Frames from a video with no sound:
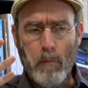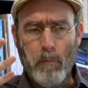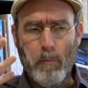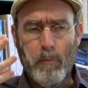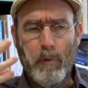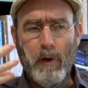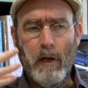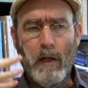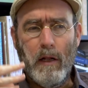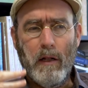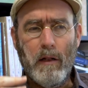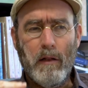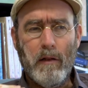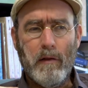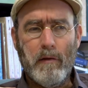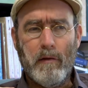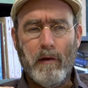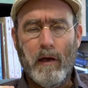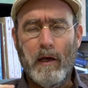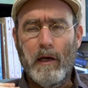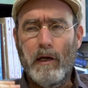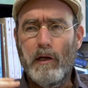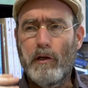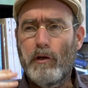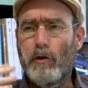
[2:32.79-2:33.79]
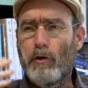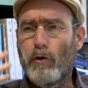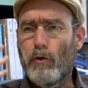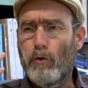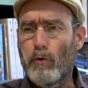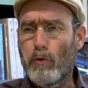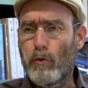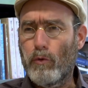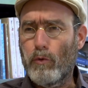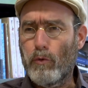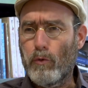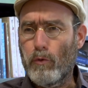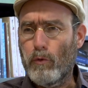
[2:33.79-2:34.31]
build a
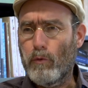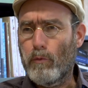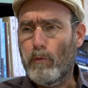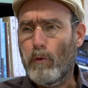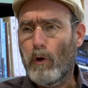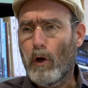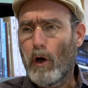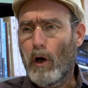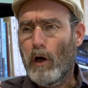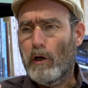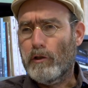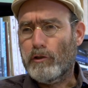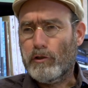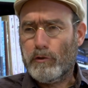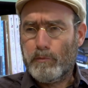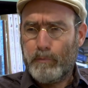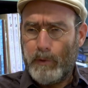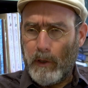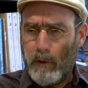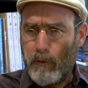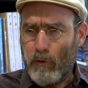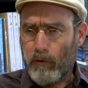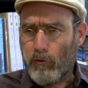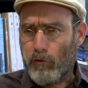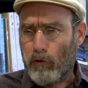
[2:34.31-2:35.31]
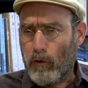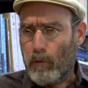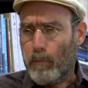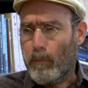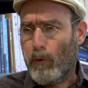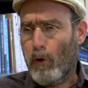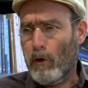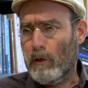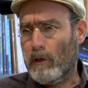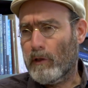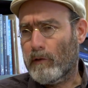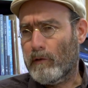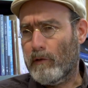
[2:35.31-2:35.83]
new spiritual
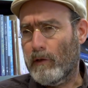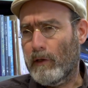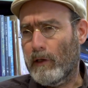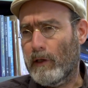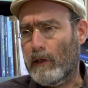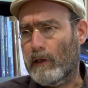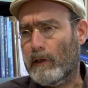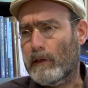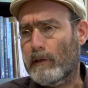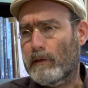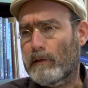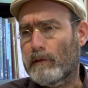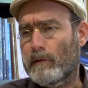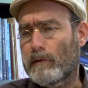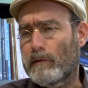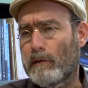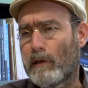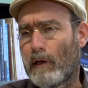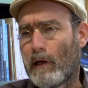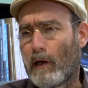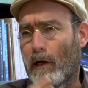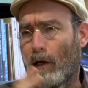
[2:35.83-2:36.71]
politics